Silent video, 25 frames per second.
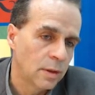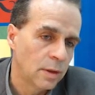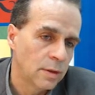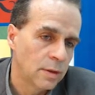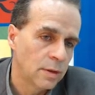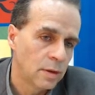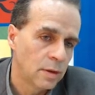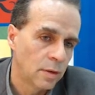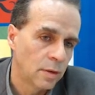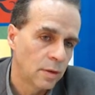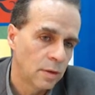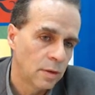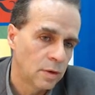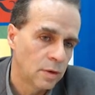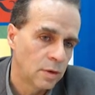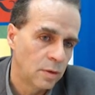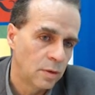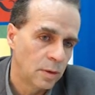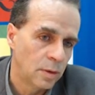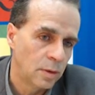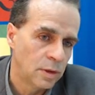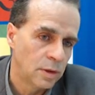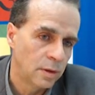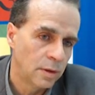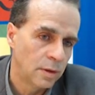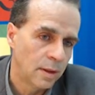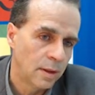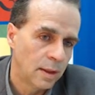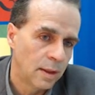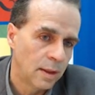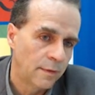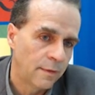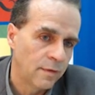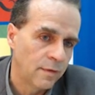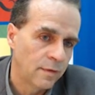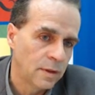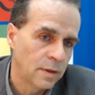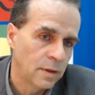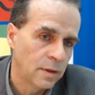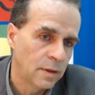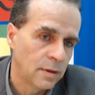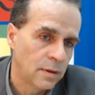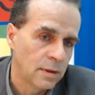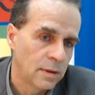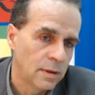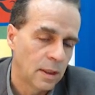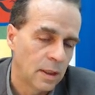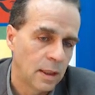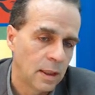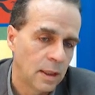So the tumor is on the left
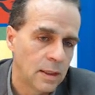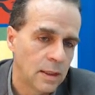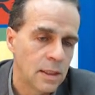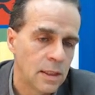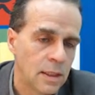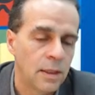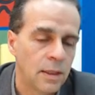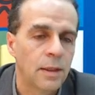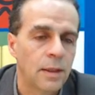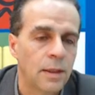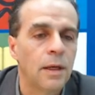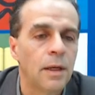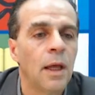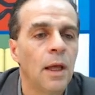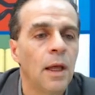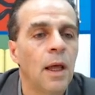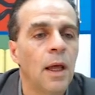side here.